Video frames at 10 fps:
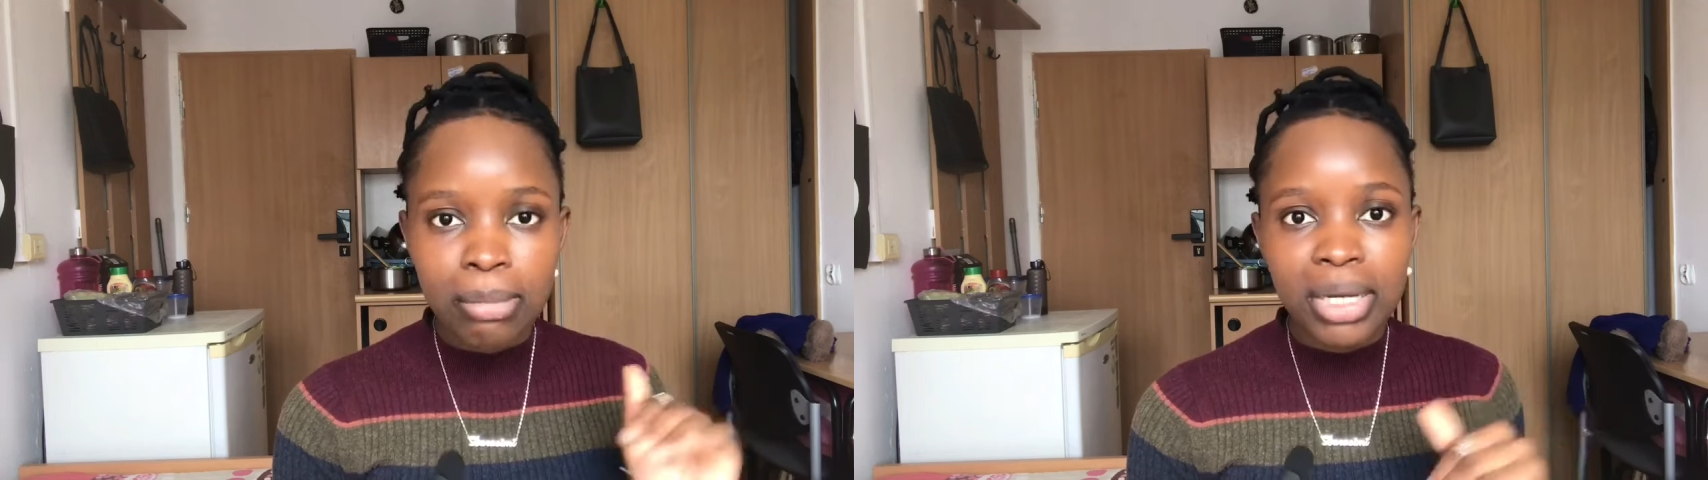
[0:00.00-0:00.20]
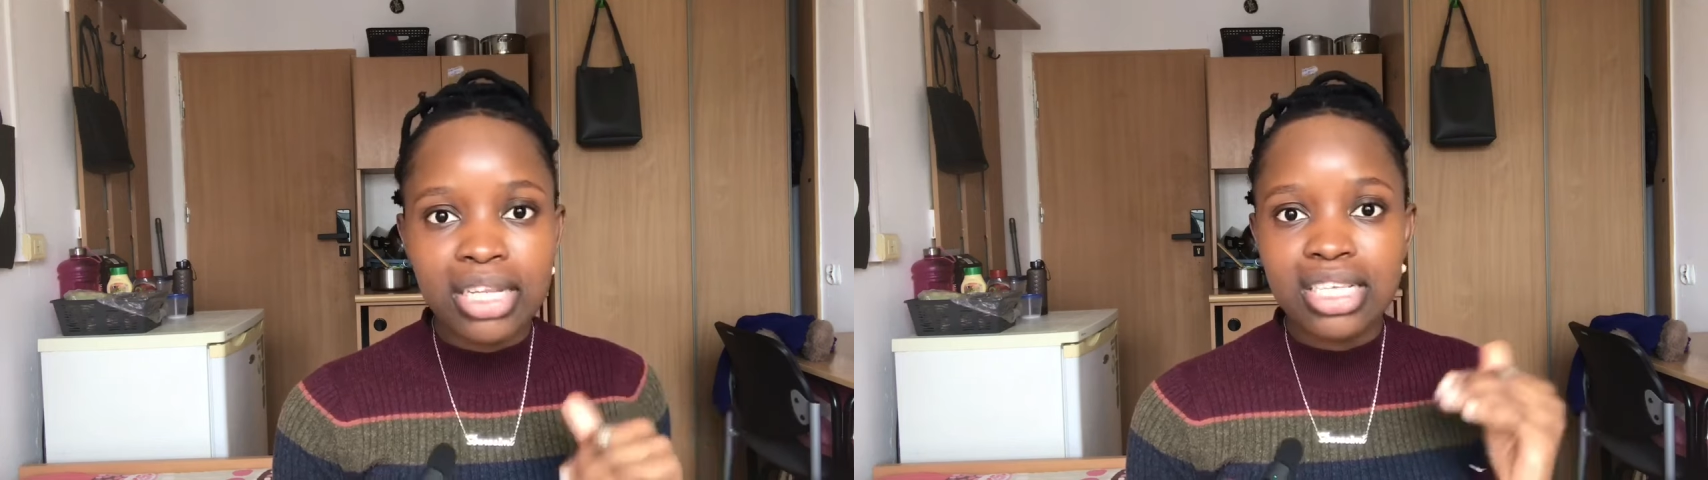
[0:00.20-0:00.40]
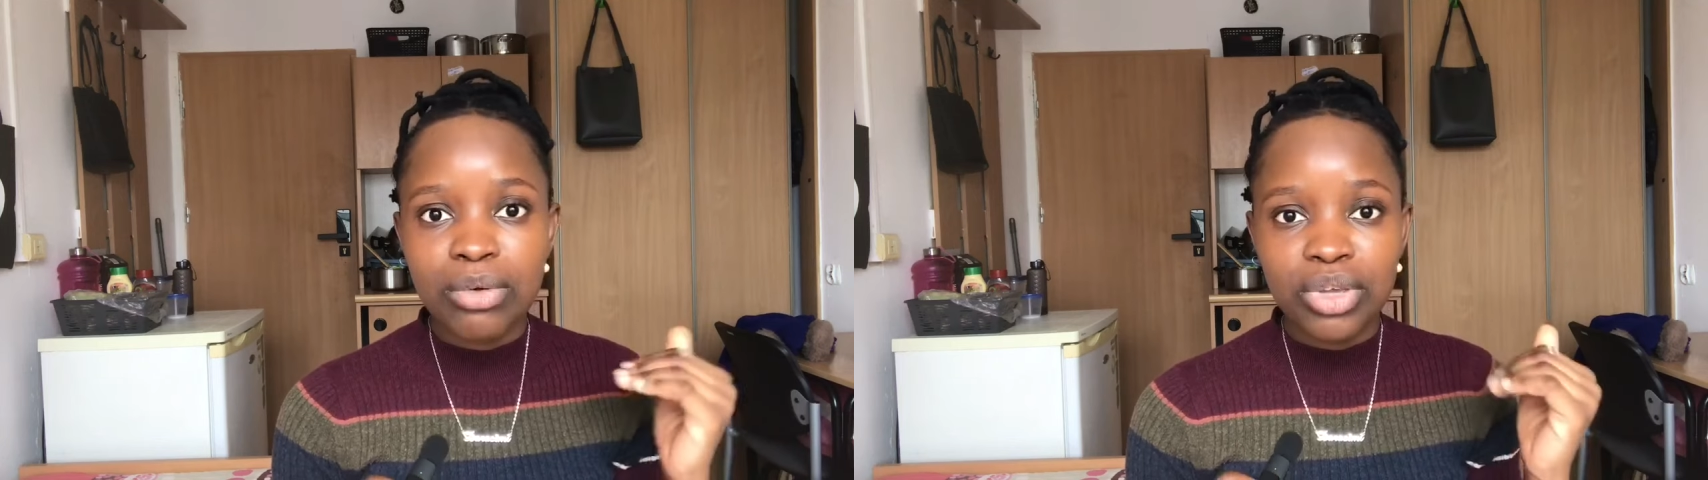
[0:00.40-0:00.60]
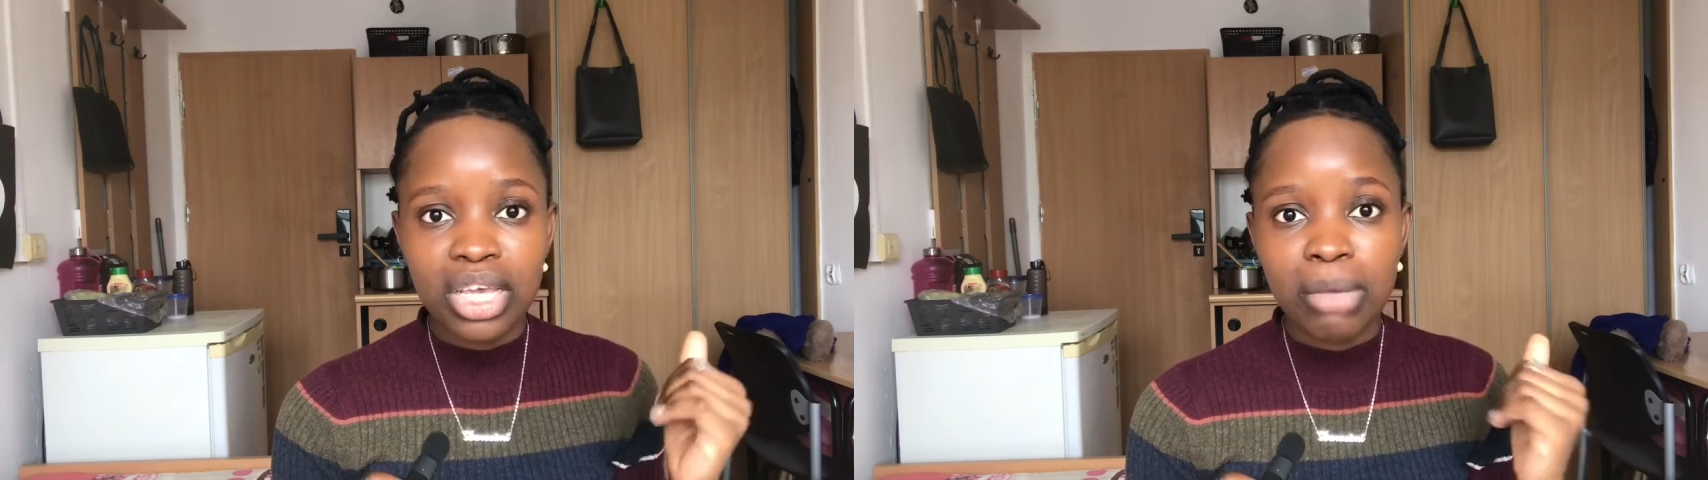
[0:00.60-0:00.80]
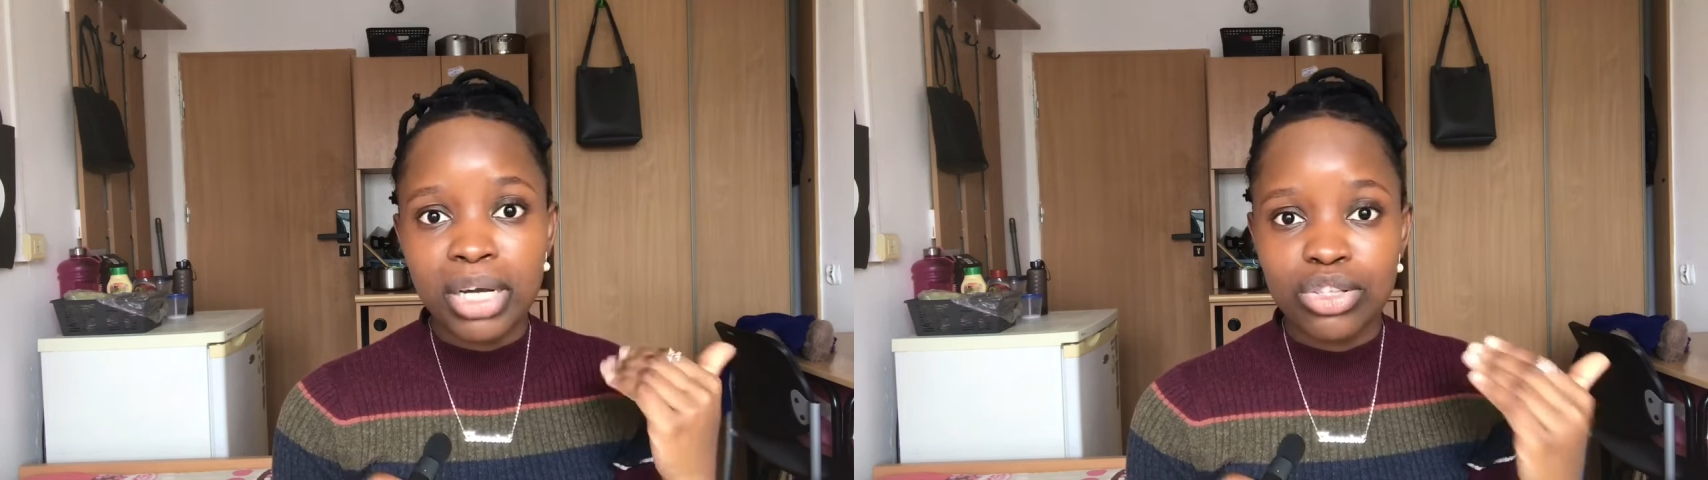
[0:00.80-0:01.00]
By the time you
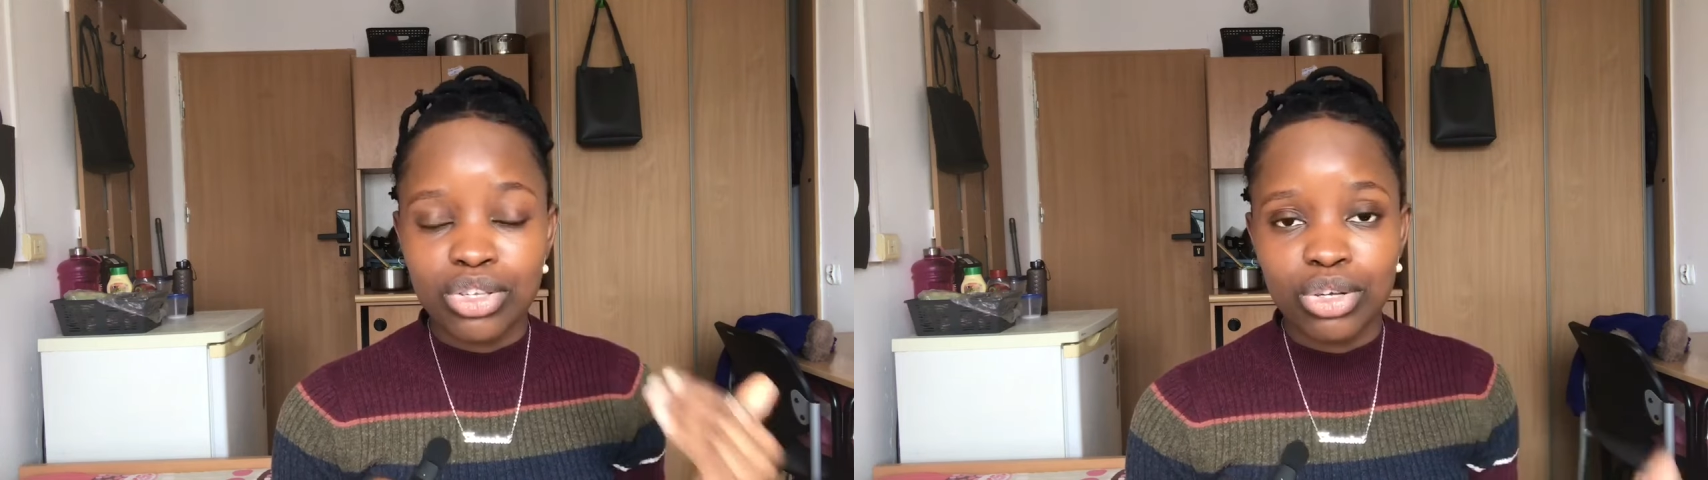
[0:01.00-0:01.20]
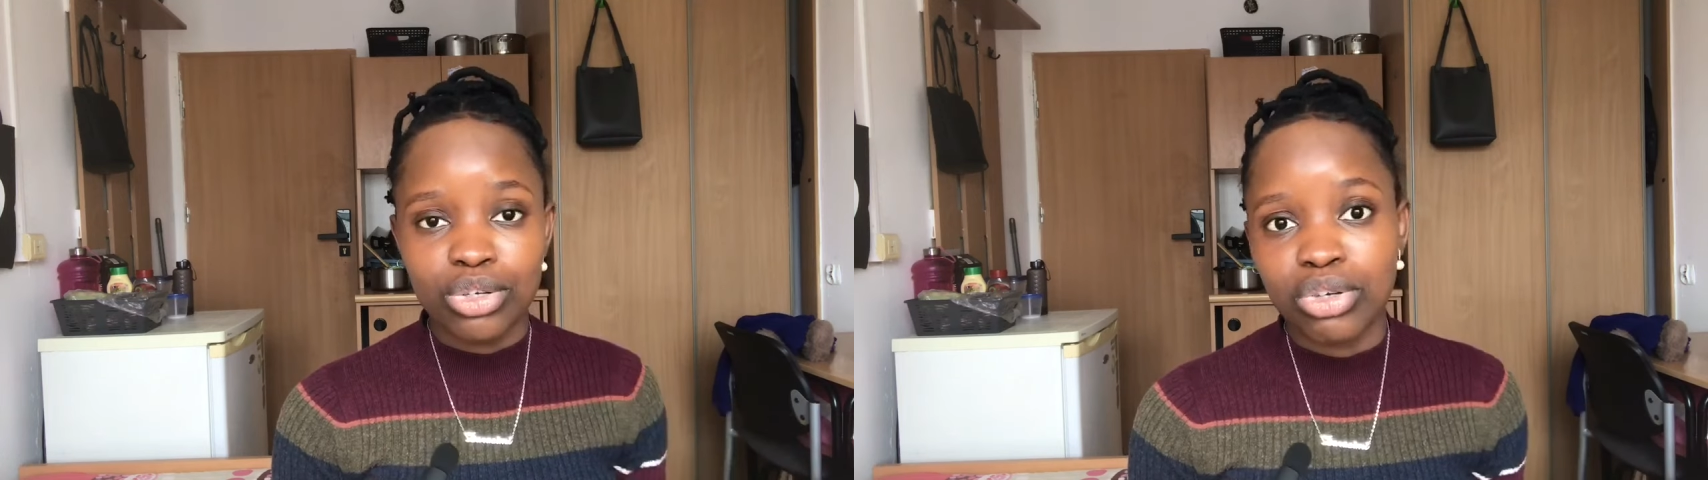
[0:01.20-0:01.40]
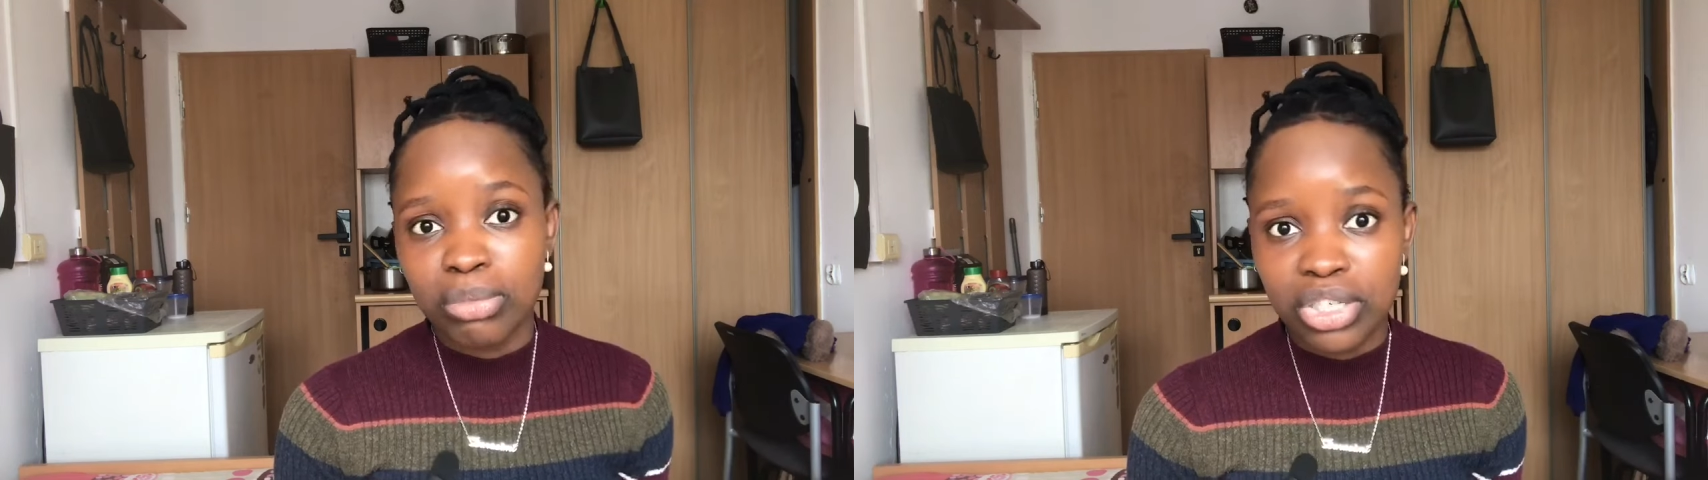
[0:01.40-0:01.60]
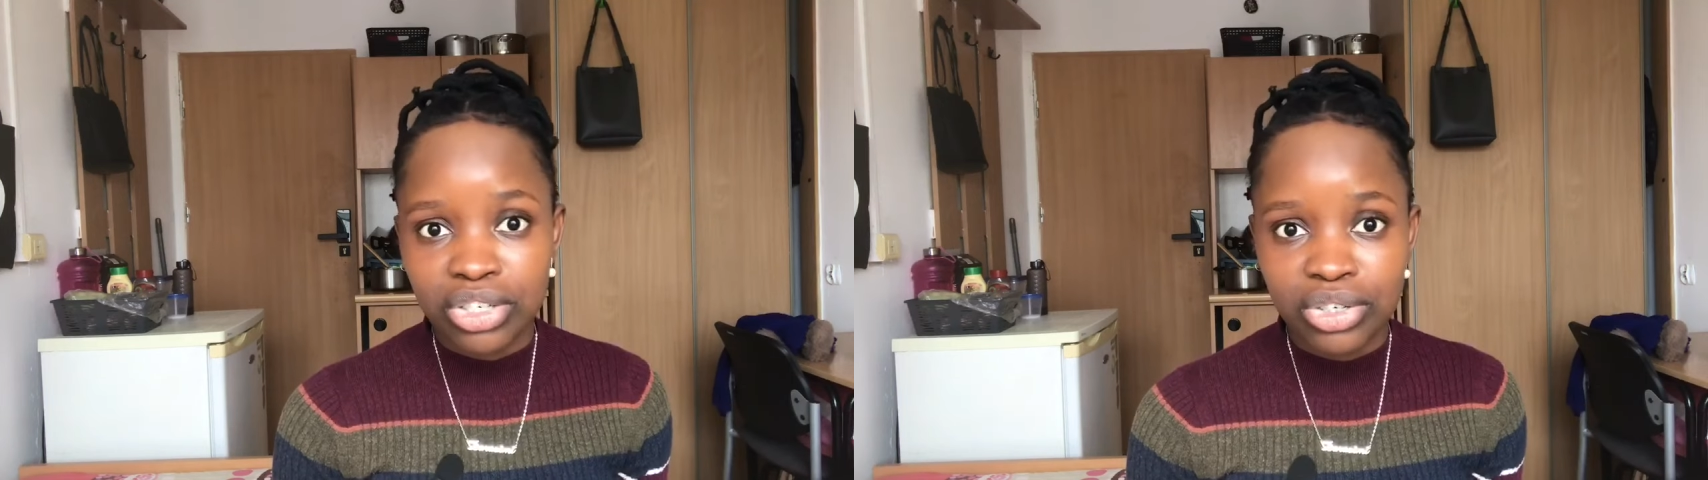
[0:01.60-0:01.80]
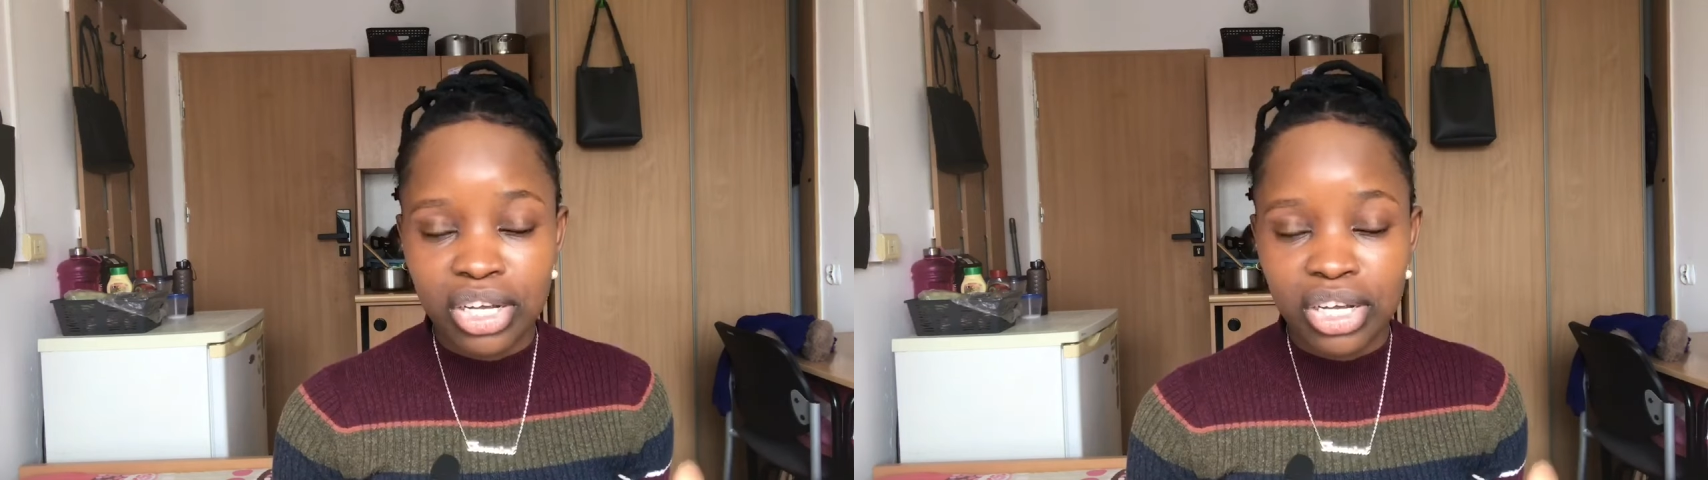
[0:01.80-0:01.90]
get back to your dormitory,